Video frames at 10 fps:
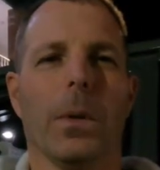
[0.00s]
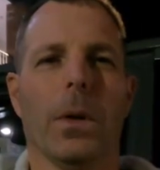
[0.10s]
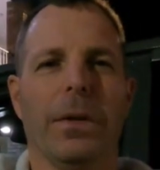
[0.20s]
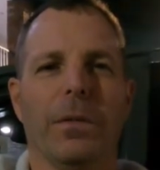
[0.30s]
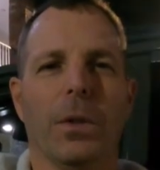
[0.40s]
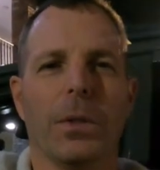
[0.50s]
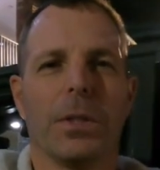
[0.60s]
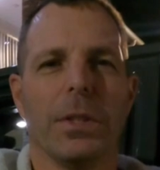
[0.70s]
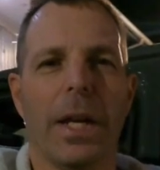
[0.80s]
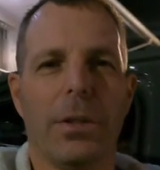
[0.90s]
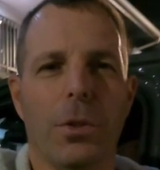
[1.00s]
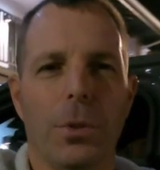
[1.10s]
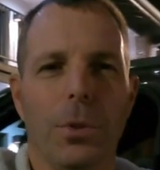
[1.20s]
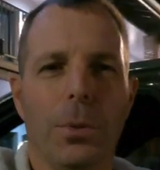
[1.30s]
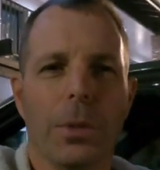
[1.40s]
All right, folks, day
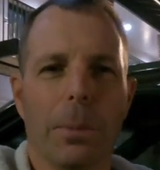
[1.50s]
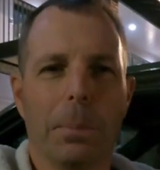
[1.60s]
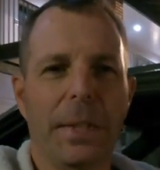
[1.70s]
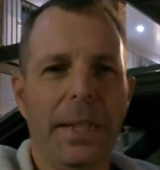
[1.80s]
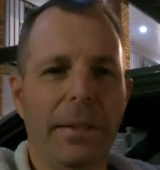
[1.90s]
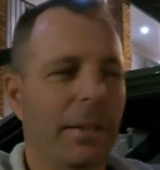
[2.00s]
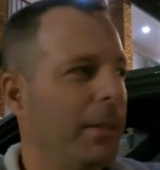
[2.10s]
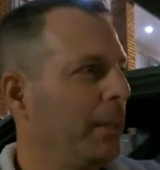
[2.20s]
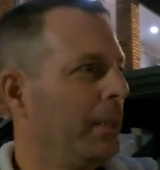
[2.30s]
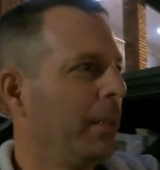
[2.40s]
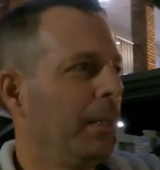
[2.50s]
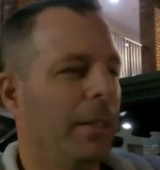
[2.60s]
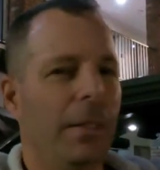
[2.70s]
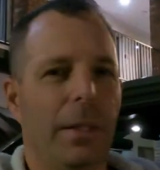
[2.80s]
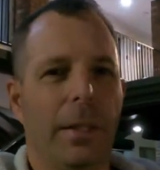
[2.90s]
2 complete,
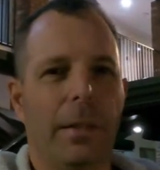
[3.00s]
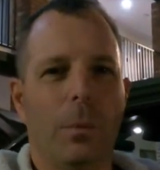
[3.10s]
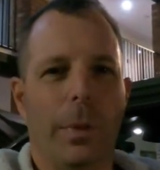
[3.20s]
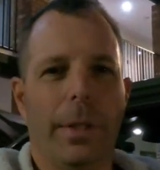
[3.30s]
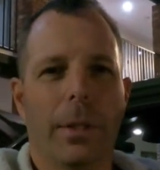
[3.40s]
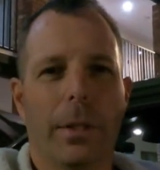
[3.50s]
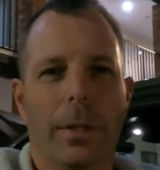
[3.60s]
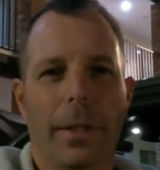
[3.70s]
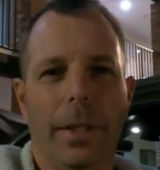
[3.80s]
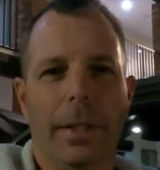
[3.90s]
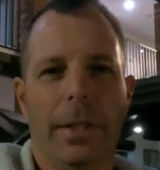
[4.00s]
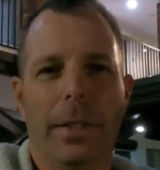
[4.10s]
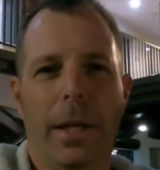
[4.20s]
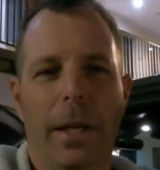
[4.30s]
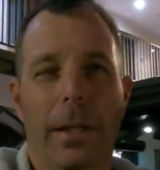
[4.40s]
and we are
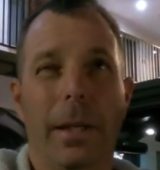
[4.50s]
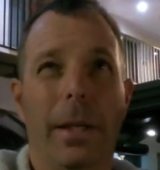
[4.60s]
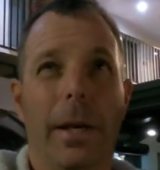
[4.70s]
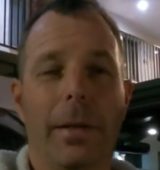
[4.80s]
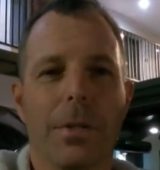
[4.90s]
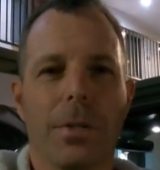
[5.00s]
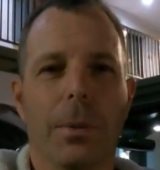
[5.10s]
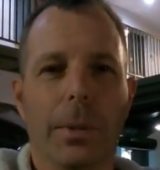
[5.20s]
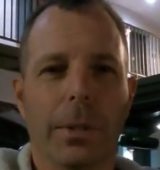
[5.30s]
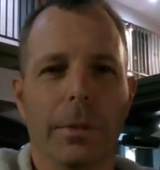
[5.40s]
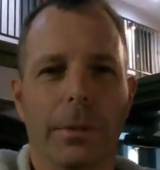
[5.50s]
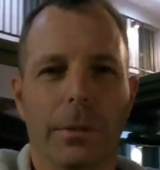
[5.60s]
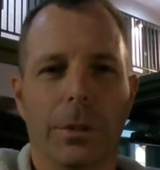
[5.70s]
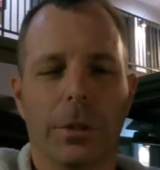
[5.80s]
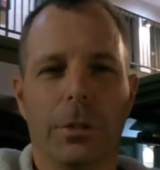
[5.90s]
in Arizona,
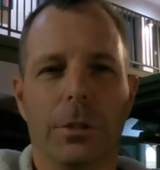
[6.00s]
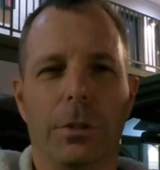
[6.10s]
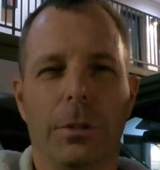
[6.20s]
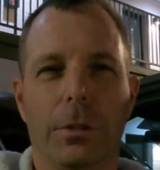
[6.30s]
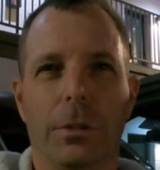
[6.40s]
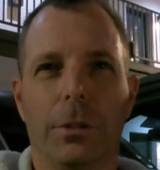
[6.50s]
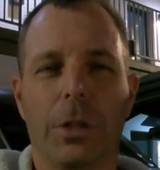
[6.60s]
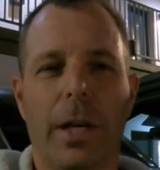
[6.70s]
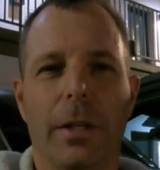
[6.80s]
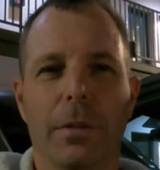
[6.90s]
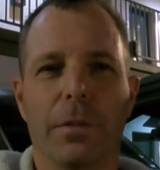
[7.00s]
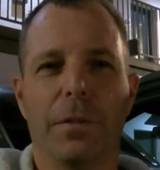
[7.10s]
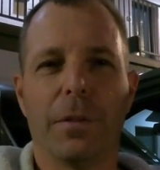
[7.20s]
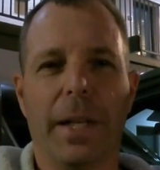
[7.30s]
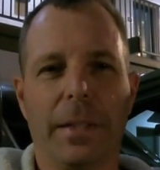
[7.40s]
just shy of
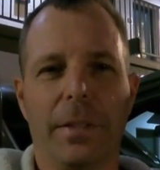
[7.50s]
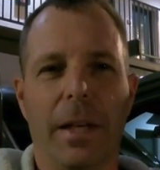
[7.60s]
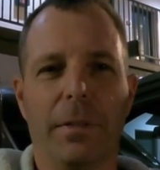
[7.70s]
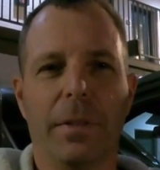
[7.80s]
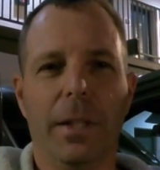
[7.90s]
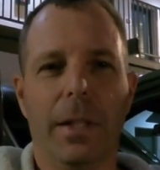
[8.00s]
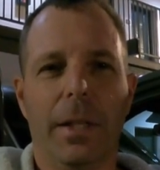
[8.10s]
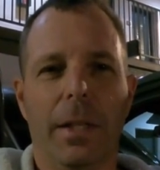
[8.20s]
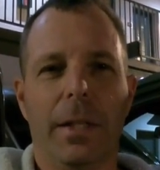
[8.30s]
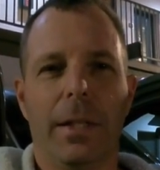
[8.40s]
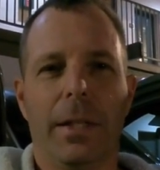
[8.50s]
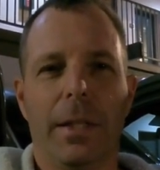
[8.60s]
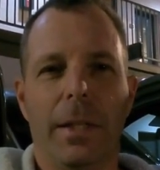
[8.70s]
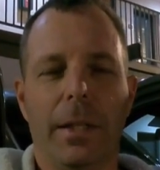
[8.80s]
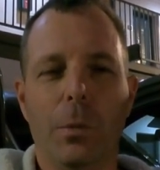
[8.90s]
Flagstaff.
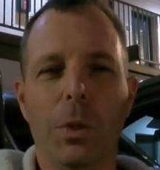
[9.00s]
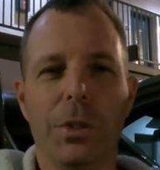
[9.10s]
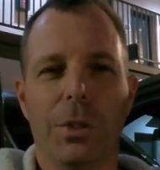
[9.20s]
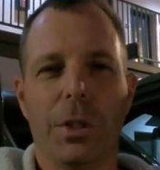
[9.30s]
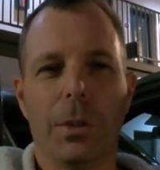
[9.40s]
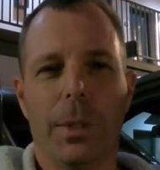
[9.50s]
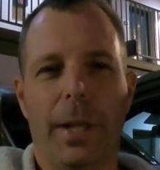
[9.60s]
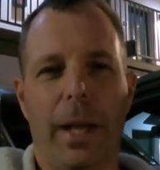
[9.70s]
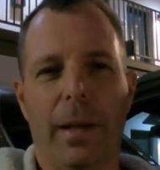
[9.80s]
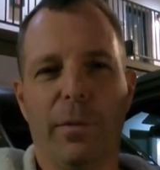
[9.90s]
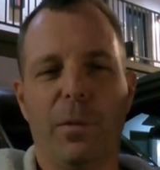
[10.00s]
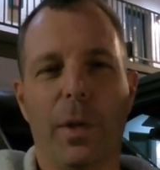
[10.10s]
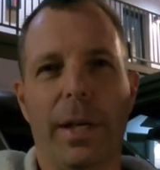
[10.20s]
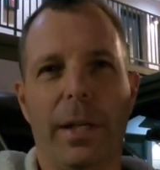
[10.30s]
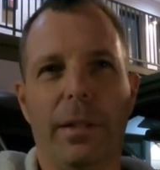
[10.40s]
And wouldn't you know it,
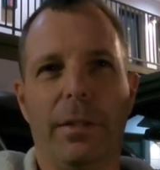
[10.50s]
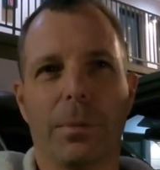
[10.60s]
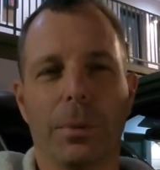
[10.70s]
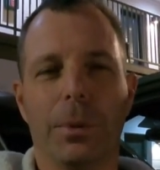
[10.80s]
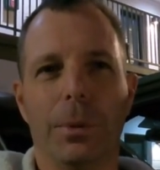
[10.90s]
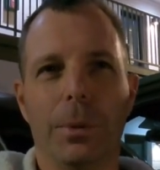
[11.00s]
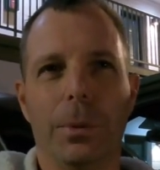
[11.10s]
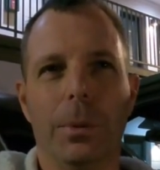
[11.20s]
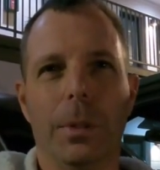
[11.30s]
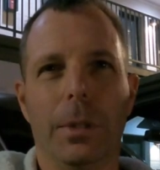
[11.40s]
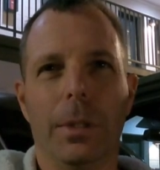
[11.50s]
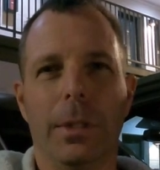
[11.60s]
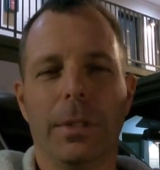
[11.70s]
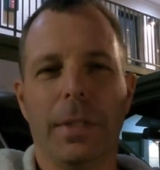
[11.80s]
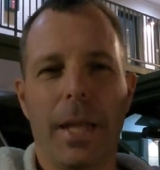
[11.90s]
halfway through
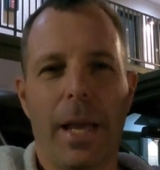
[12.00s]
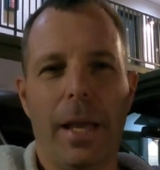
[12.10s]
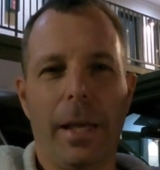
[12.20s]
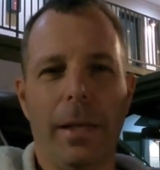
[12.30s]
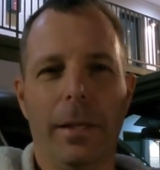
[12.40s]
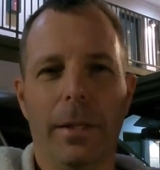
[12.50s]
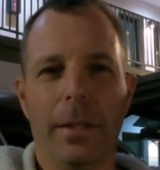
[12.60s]
today,